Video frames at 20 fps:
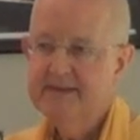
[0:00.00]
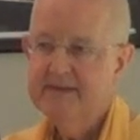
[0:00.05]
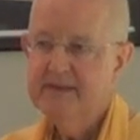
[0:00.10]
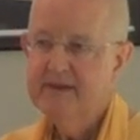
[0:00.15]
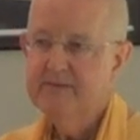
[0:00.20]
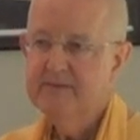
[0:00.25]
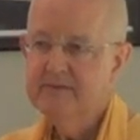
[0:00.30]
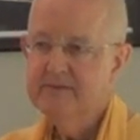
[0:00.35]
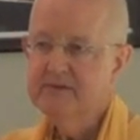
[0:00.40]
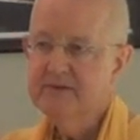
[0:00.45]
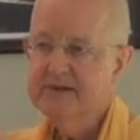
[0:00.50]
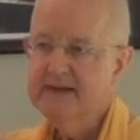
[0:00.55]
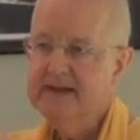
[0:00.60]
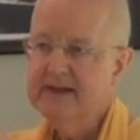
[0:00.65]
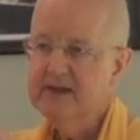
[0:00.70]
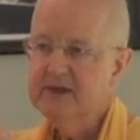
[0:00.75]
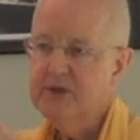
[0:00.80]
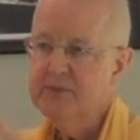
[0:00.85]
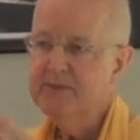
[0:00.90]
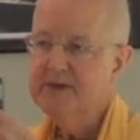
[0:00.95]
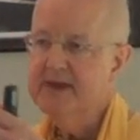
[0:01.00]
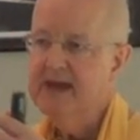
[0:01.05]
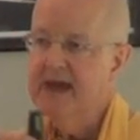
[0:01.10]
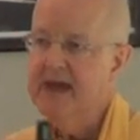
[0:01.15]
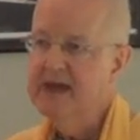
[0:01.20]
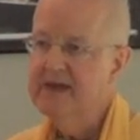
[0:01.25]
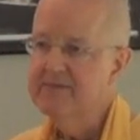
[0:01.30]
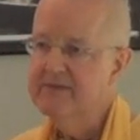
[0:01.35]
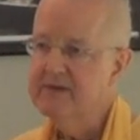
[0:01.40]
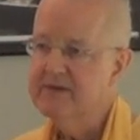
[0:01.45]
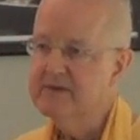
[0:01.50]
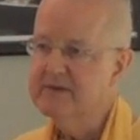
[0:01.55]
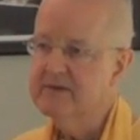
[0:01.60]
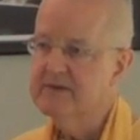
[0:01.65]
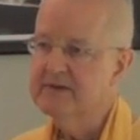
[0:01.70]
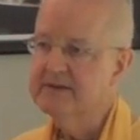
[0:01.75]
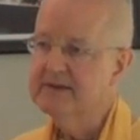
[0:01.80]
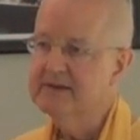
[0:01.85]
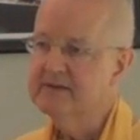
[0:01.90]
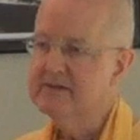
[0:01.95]
They were looking at the behavior
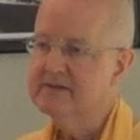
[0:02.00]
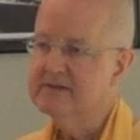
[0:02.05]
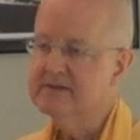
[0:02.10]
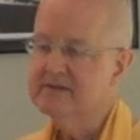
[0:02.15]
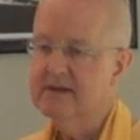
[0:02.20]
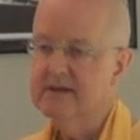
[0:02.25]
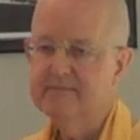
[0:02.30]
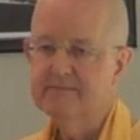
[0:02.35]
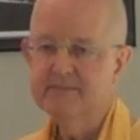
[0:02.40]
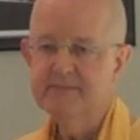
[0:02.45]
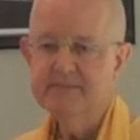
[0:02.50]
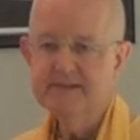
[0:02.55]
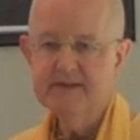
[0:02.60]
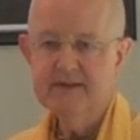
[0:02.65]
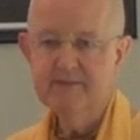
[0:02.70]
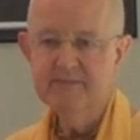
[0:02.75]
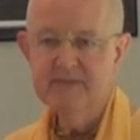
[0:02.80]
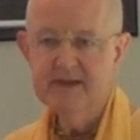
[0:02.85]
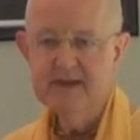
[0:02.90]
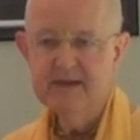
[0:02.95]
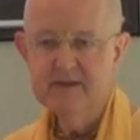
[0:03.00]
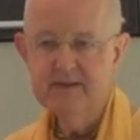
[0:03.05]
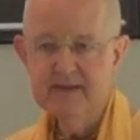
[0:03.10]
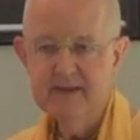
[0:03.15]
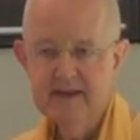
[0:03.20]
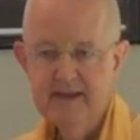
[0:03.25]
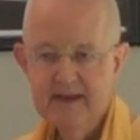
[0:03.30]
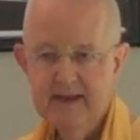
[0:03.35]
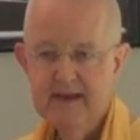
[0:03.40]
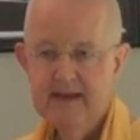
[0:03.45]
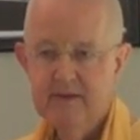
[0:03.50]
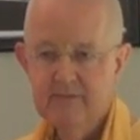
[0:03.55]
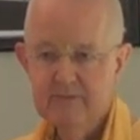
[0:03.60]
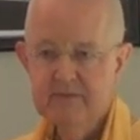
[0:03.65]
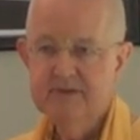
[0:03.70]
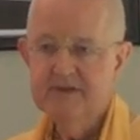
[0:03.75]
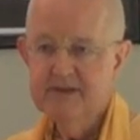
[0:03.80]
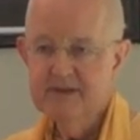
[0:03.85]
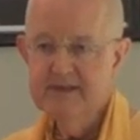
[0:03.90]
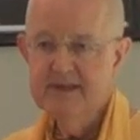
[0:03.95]
according to some something
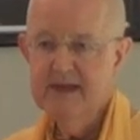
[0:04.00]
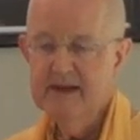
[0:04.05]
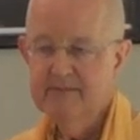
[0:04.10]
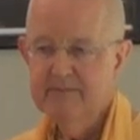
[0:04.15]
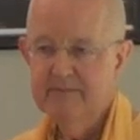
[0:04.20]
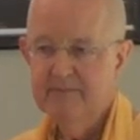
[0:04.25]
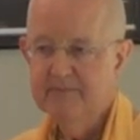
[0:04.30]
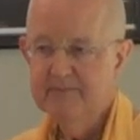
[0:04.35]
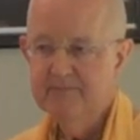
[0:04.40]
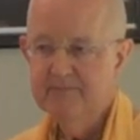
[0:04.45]
within them.